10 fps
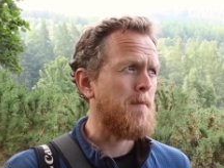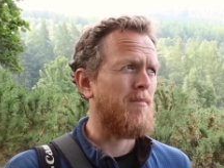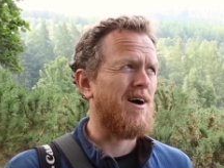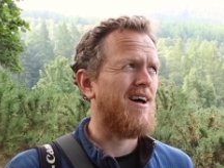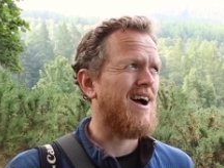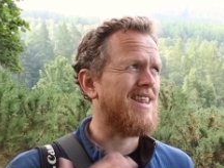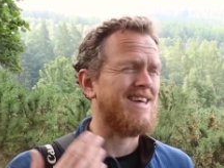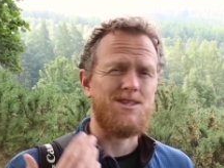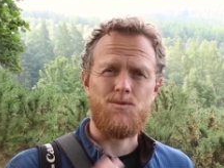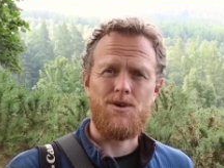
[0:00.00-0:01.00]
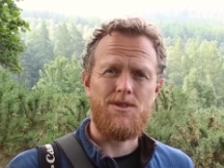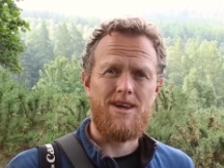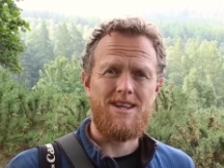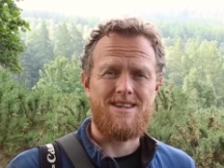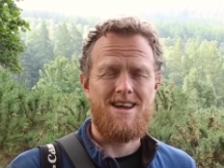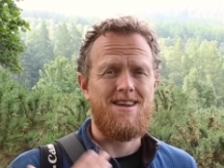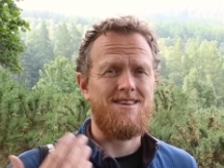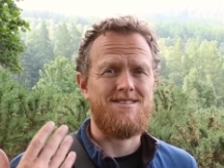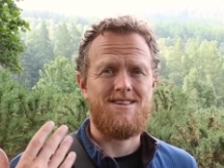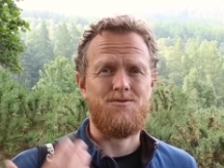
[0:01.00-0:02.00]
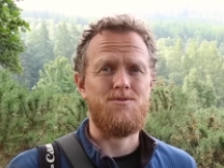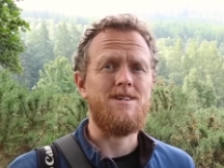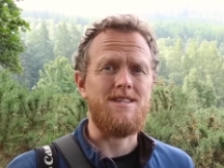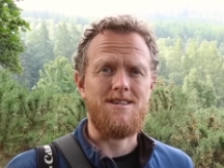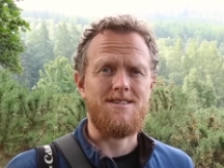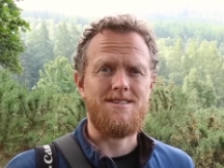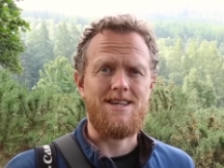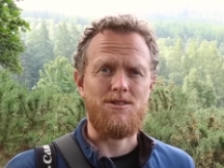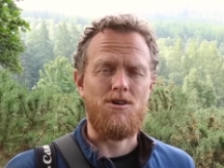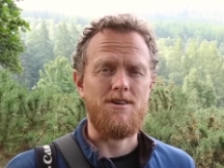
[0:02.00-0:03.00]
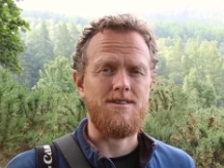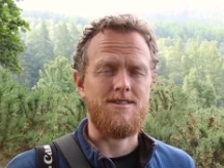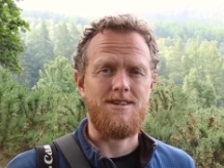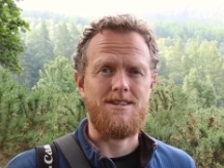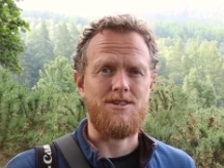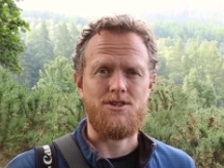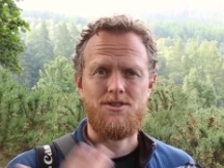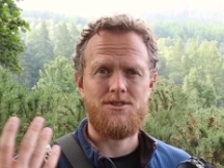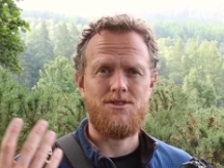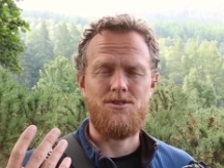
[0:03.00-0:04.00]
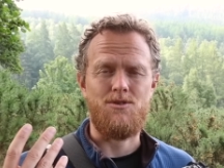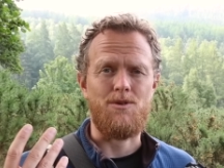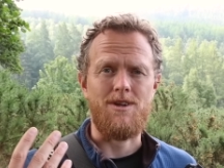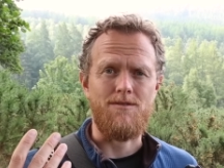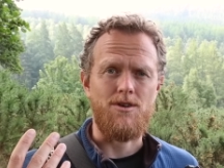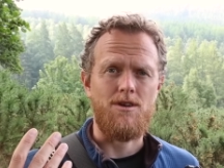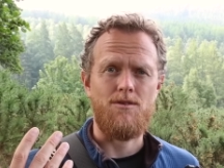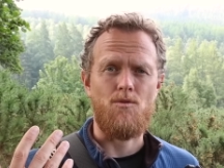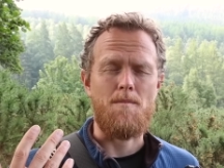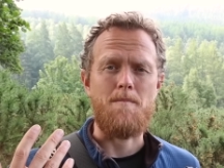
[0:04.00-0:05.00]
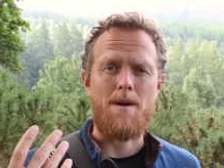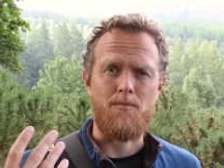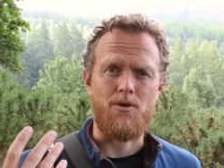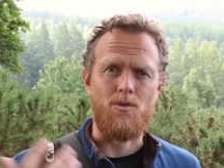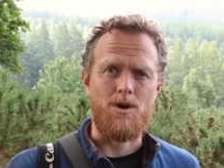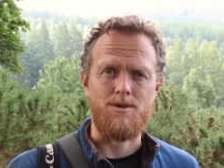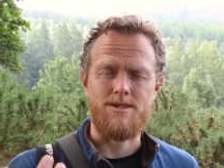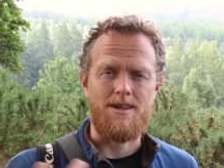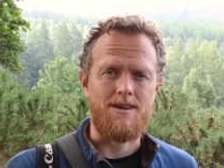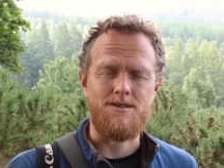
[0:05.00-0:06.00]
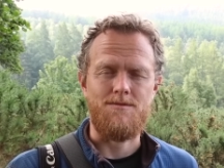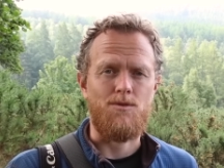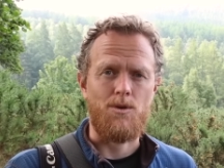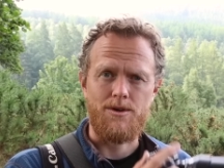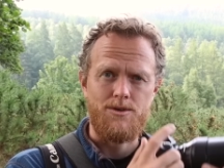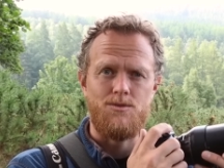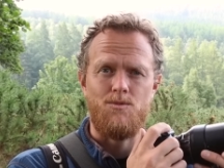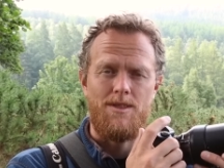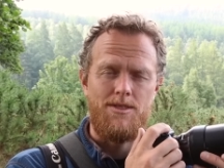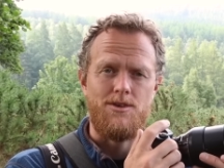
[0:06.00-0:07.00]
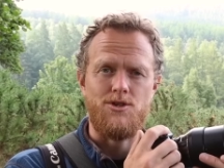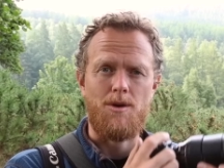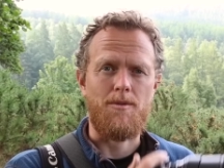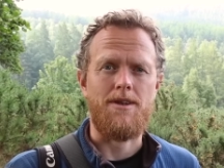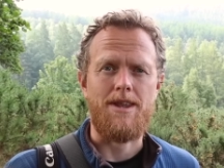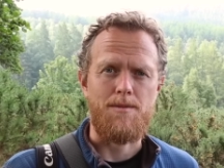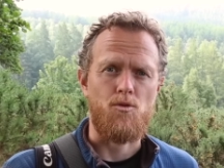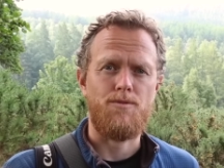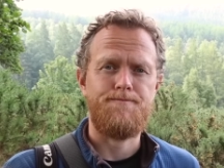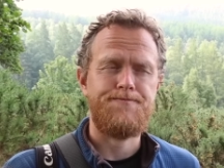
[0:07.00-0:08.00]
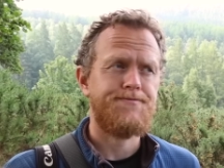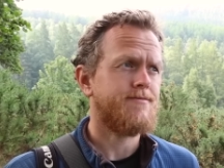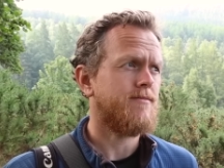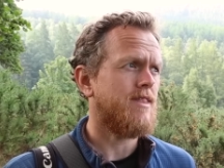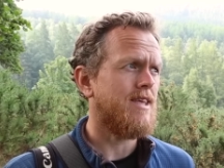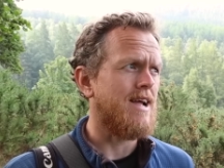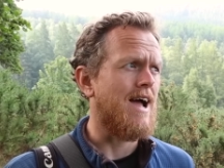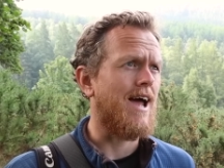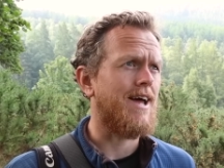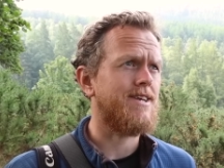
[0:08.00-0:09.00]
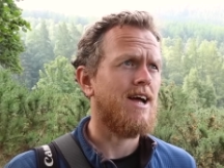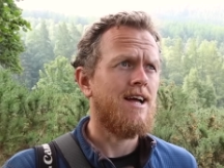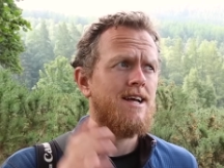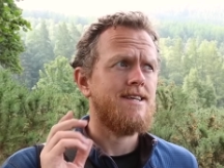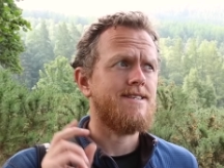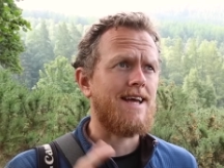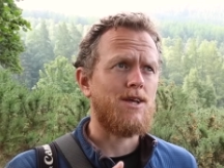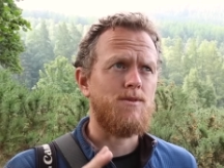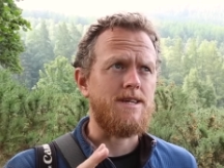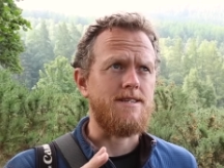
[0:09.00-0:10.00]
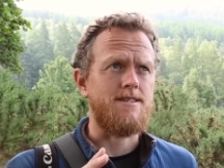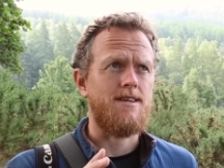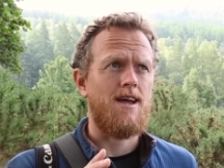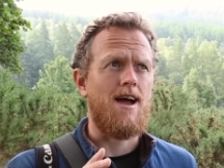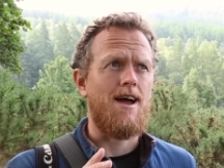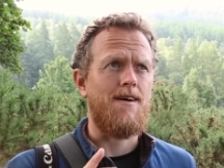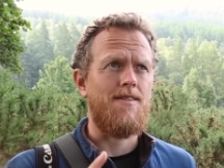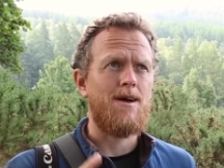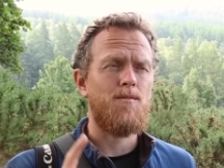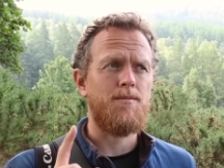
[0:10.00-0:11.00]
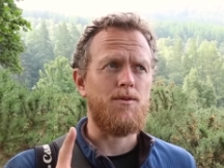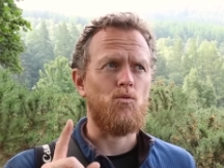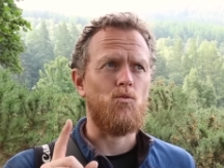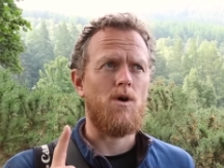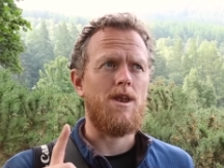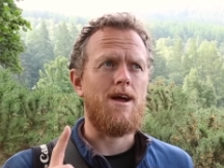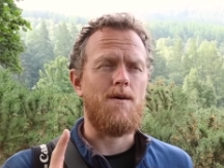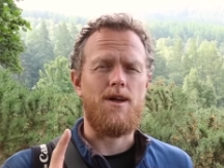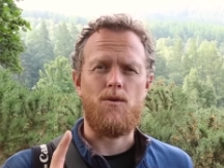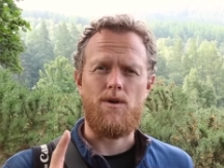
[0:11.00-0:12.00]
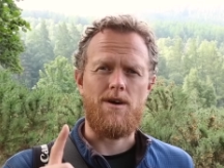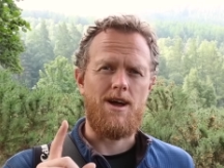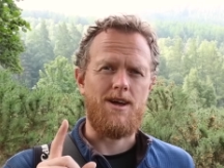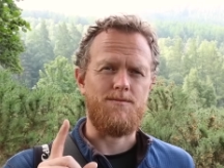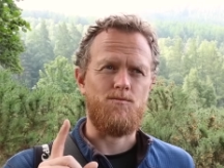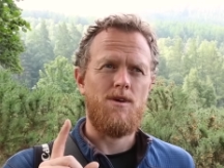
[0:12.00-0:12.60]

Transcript: But I think it's worth it, and it really doesn't take long until you don't even remember what it was like to focus with the shutter button anymore. And second one is, and that might be one area where I